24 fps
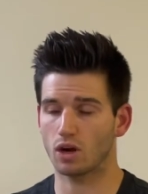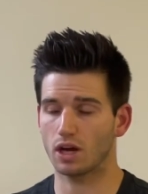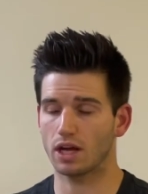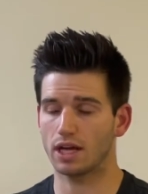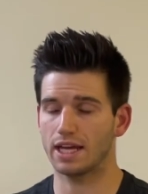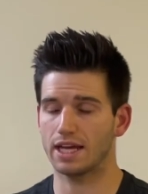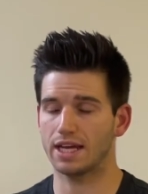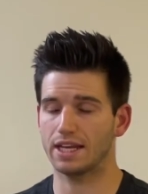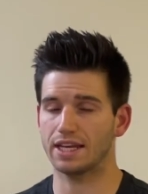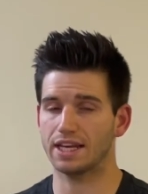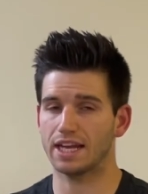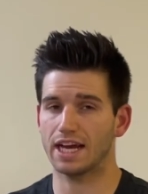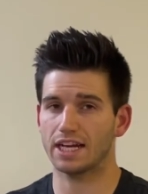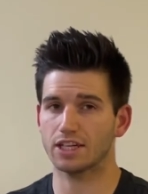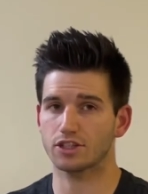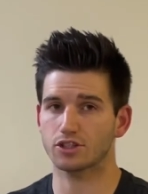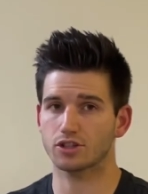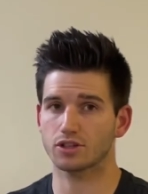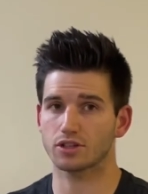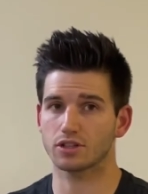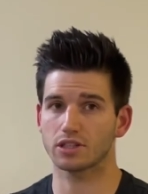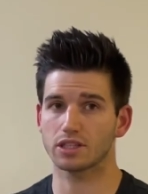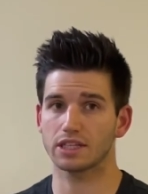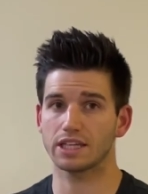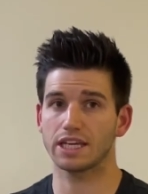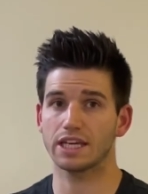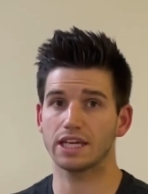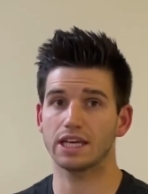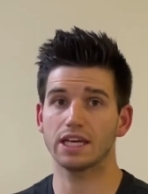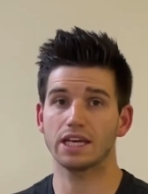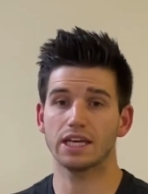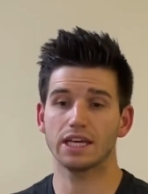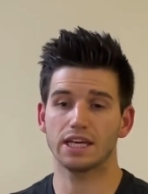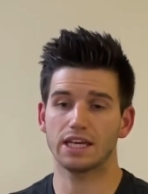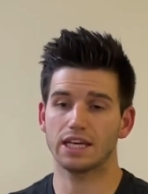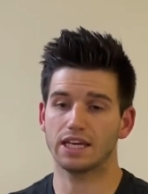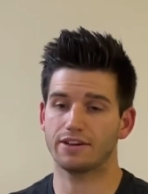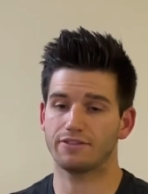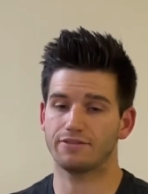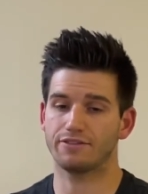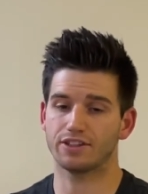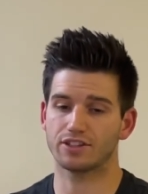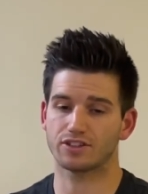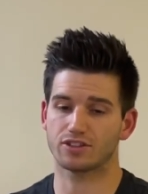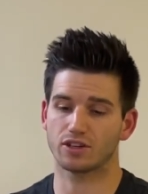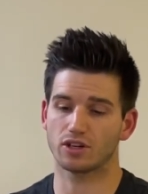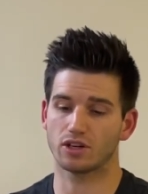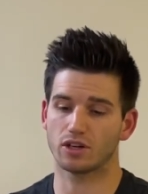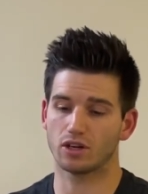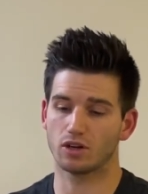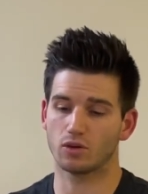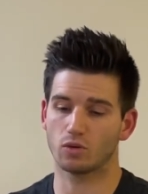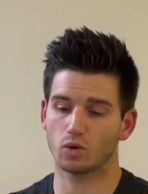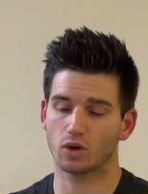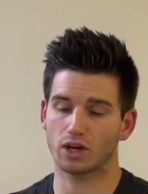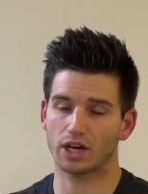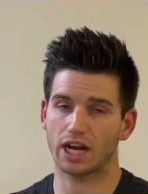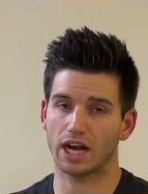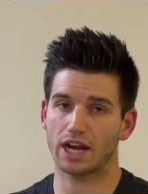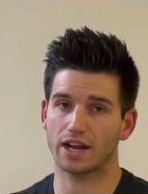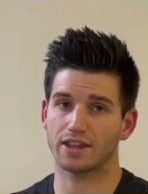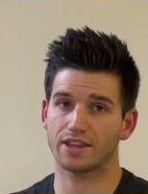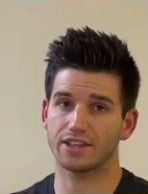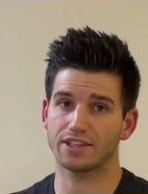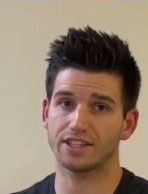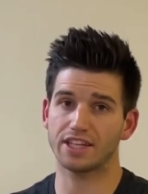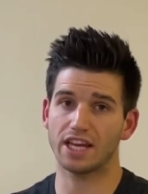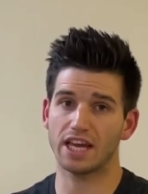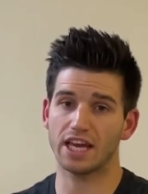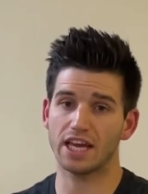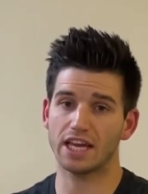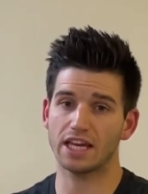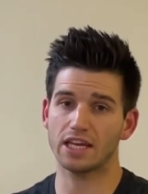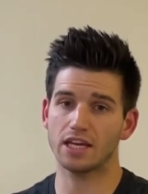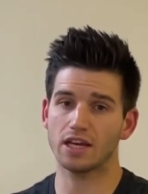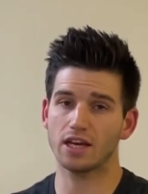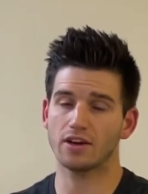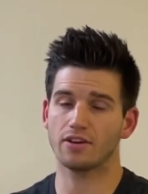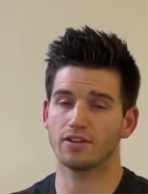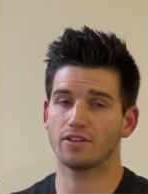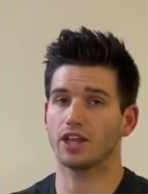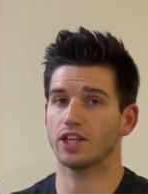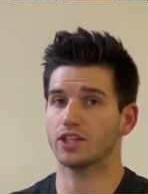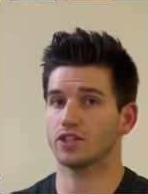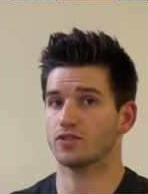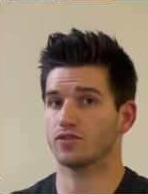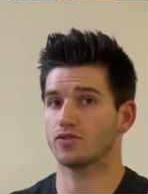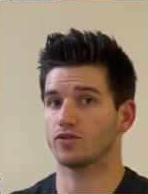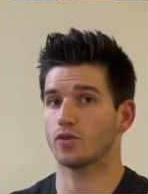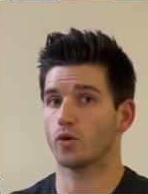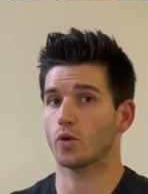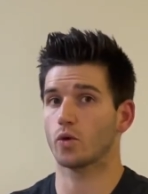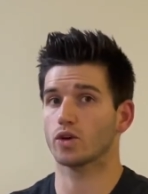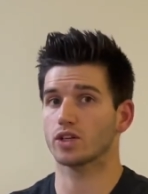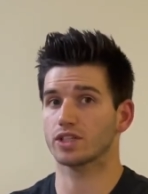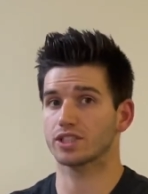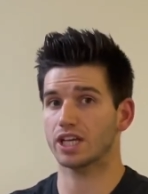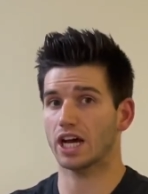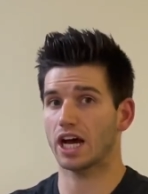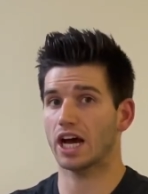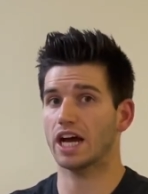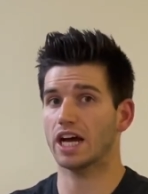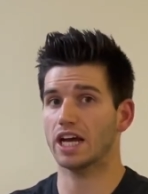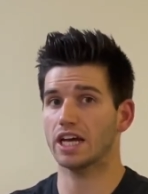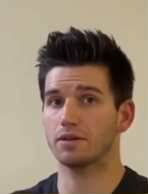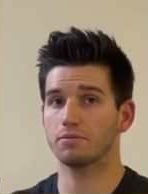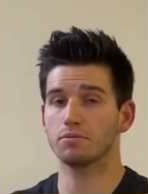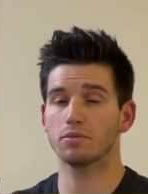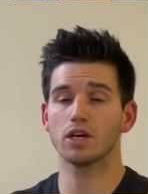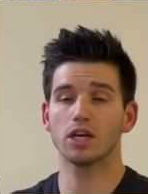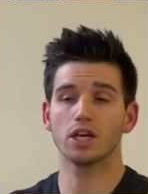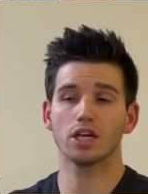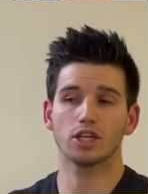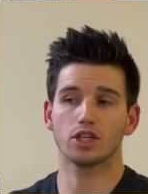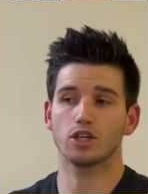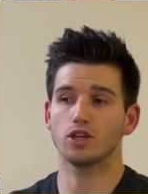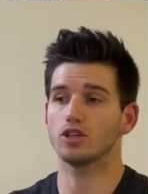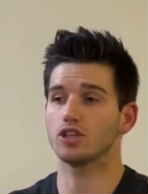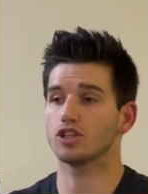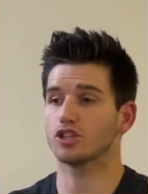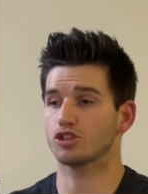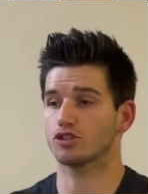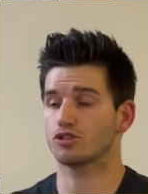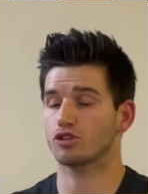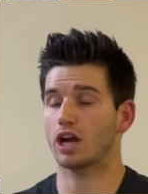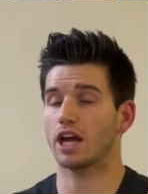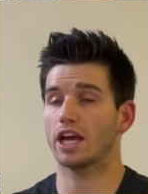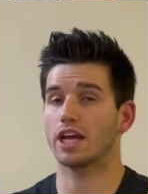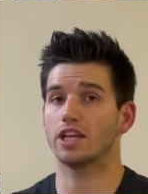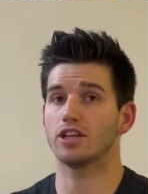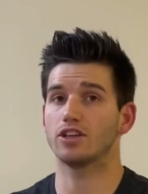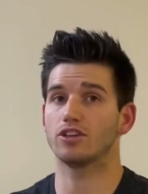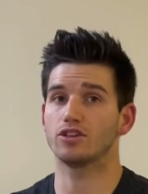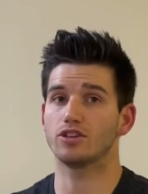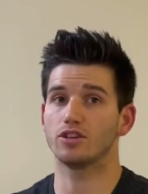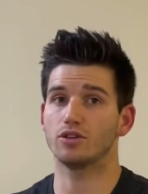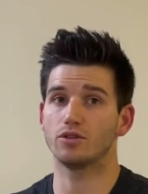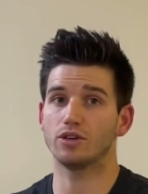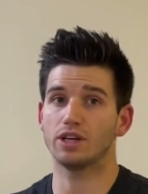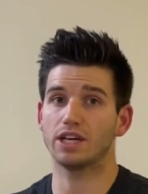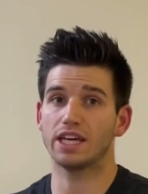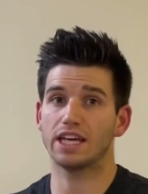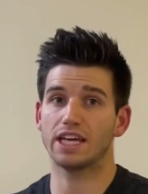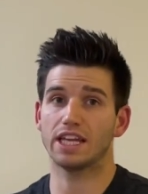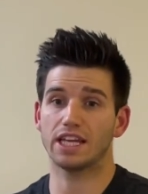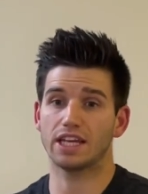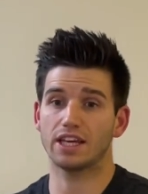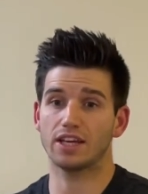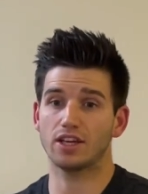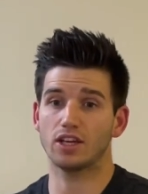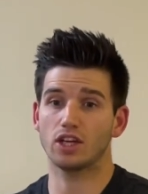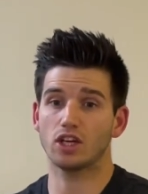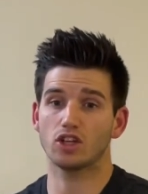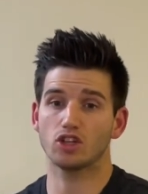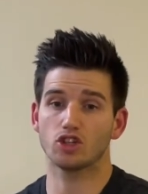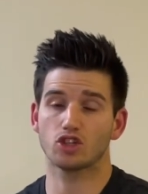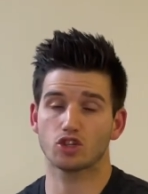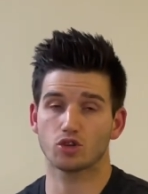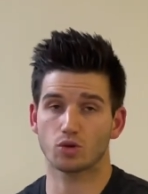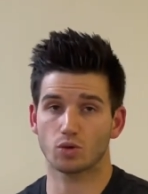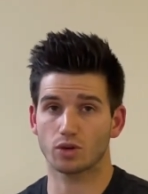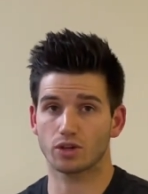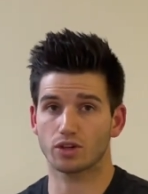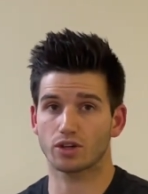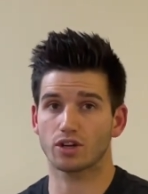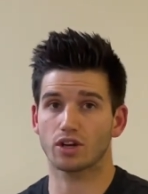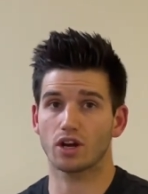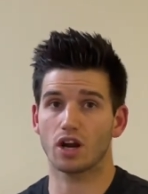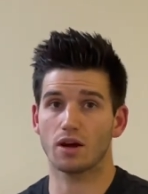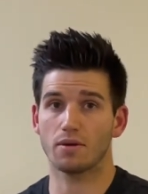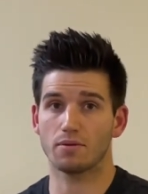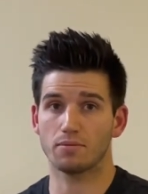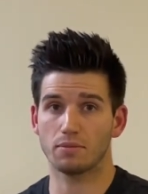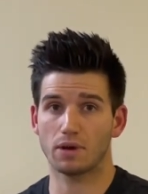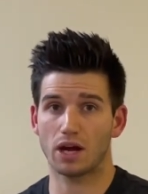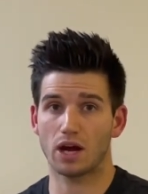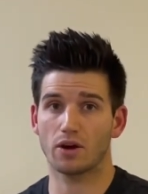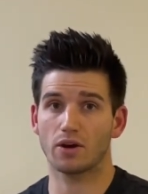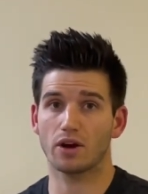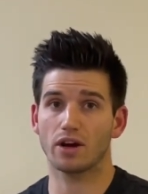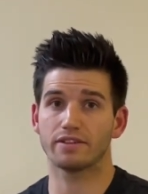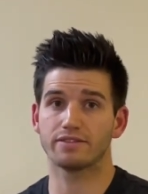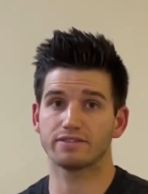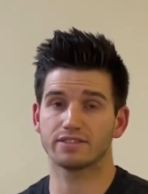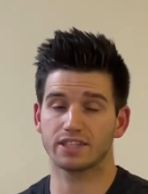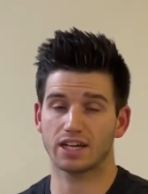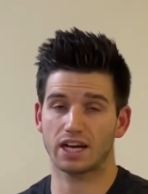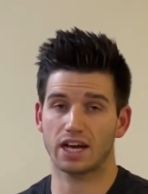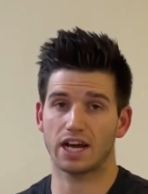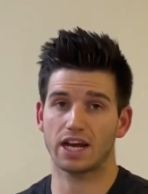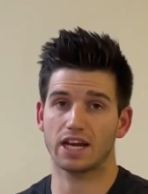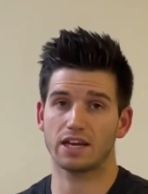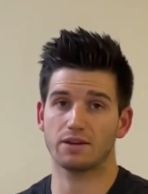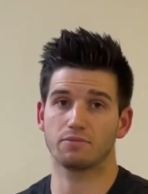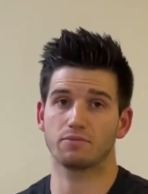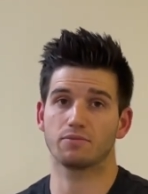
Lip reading: And naturally, if it's a workout of the day that's for time, you just try and do it in a shorter amount of time.